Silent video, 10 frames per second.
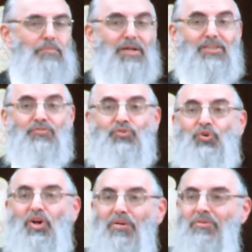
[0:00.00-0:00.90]
But if you
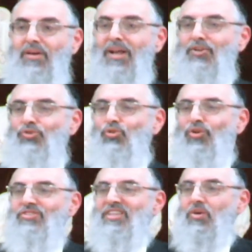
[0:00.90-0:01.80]
come here and you
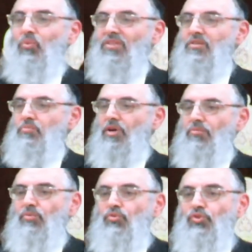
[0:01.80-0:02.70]
don't say what's the
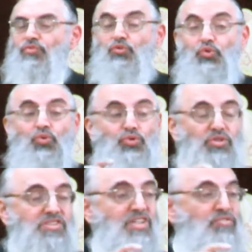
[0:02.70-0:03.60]
problem, if you
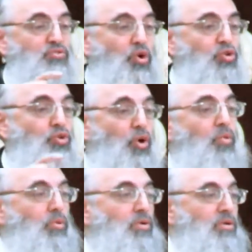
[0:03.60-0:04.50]
yourself don't
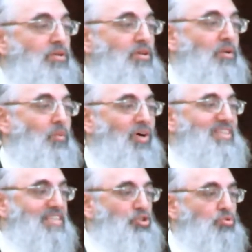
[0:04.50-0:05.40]
know what
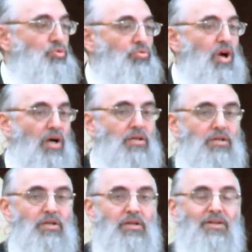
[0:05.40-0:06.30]
did you do wrong,
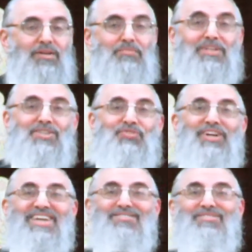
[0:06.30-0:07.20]
please
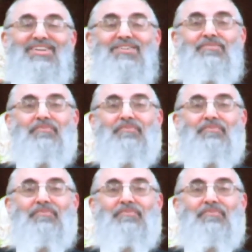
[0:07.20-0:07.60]
forgive me.